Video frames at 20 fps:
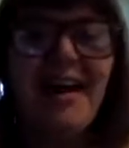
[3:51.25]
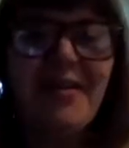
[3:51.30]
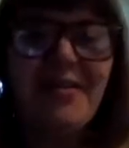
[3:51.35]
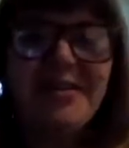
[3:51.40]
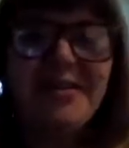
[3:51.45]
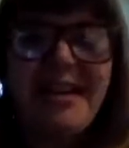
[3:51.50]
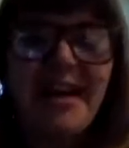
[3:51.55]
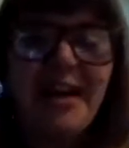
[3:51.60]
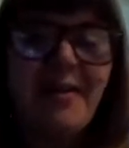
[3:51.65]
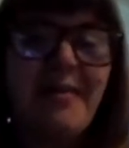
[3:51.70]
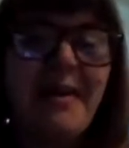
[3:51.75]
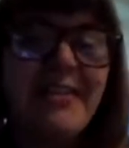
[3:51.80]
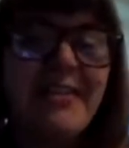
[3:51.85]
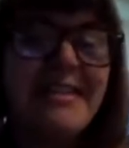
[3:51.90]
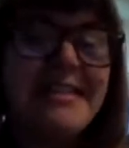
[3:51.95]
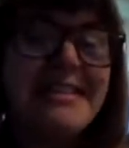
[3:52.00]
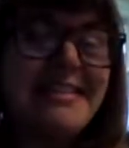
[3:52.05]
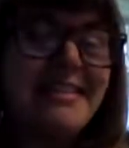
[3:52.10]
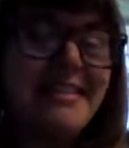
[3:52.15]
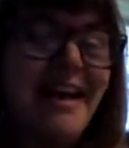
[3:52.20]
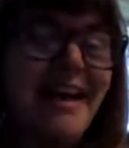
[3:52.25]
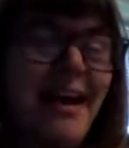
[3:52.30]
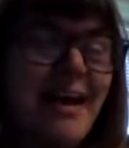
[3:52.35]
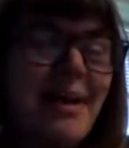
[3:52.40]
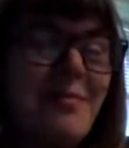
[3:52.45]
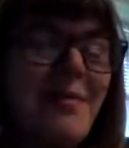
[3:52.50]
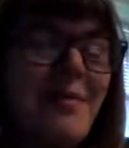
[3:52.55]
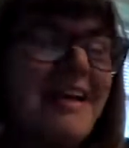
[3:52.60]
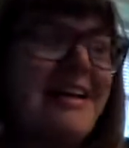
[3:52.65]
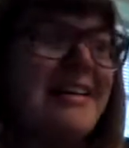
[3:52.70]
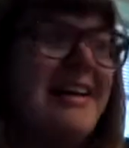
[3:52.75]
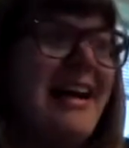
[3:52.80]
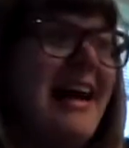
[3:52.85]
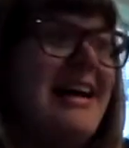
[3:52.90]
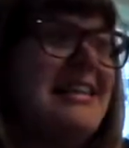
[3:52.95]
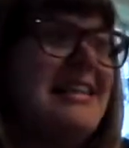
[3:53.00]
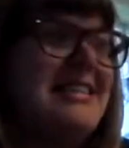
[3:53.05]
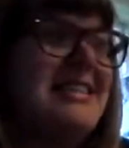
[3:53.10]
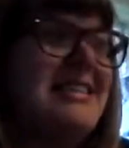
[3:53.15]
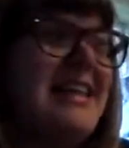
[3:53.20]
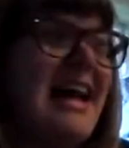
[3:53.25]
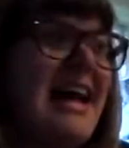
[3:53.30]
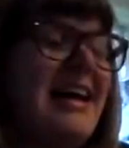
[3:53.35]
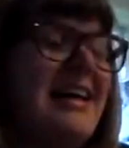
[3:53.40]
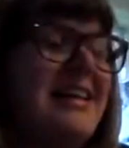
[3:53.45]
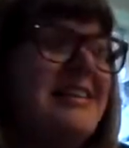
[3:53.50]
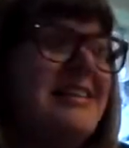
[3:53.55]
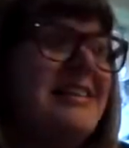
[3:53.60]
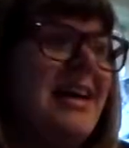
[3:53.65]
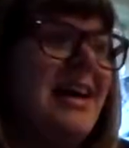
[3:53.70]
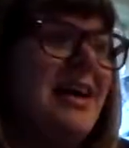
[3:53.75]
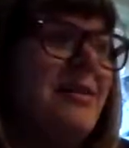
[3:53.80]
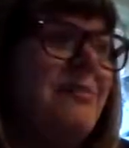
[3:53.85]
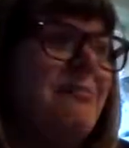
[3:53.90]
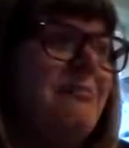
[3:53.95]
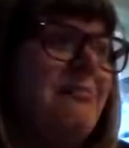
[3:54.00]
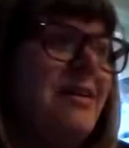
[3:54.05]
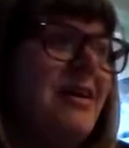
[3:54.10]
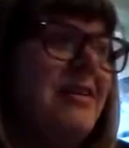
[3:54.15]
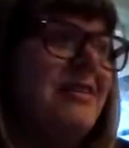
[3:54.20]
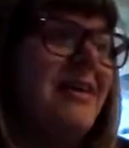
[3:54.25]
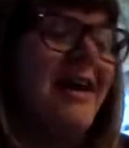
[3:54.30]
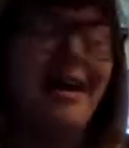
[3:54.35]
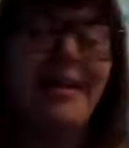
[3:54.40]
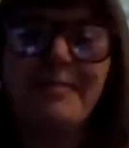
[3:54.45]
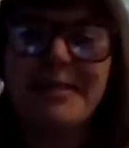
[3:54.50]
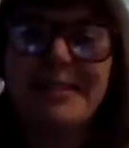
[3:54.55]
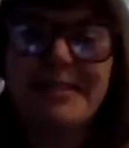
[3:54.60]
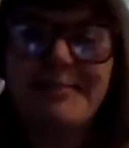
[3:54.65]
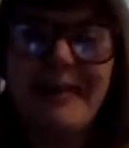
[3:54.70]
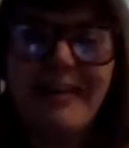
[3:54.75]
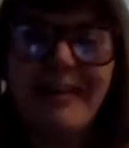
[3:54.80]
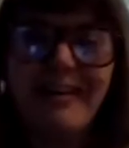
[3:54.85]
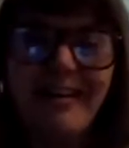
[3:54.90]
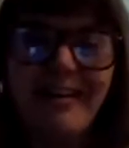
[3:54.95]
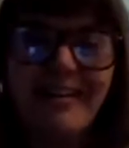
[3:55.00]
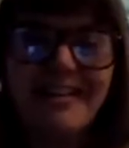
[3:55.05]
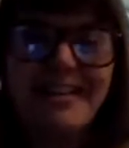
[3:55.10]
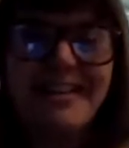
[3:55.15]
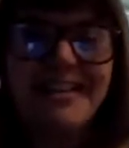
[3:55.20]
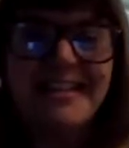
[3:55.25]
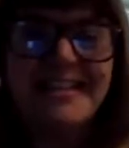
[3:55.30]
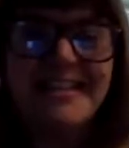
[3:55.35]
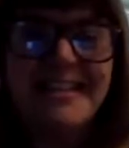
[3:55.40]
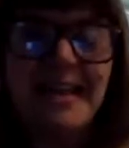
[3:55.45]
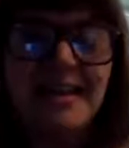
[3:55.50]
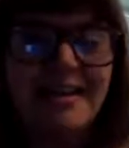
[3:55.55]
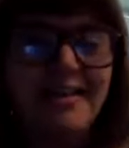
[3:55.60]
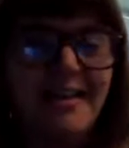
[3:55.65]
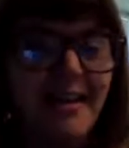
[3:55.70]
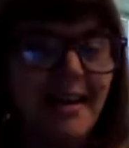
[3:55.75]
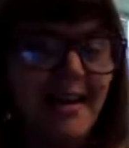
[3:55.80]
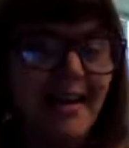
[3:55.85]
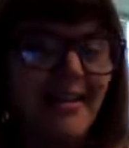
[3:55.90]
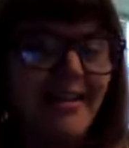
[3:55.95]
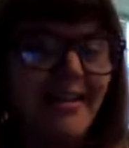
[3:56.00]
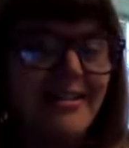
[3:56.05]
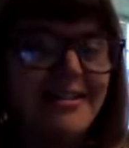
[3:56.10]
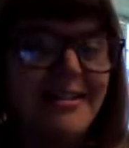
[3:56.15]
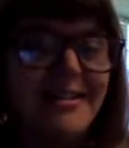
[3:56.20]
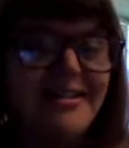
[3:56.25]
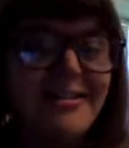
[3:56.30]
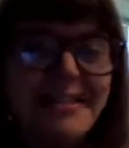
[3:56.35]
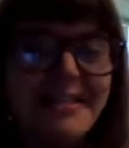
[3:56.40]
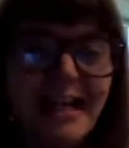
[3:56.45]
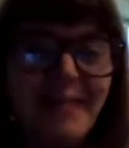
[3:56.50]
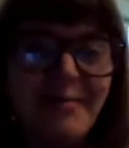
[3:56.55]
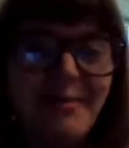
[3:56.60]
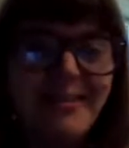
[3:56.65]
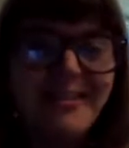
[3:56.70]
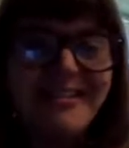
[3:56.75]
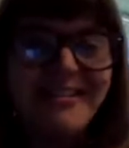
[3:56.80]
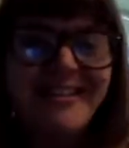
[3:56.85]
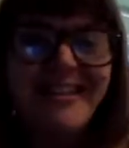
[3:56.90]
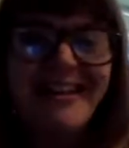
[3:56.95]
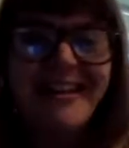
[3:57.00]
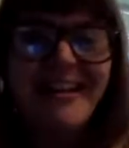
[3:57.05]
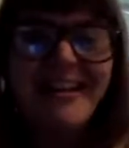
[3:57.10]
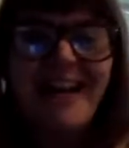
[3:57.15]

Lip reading: We talk about this a lot in my class and a lot amongst my colleagues and at our dinner table.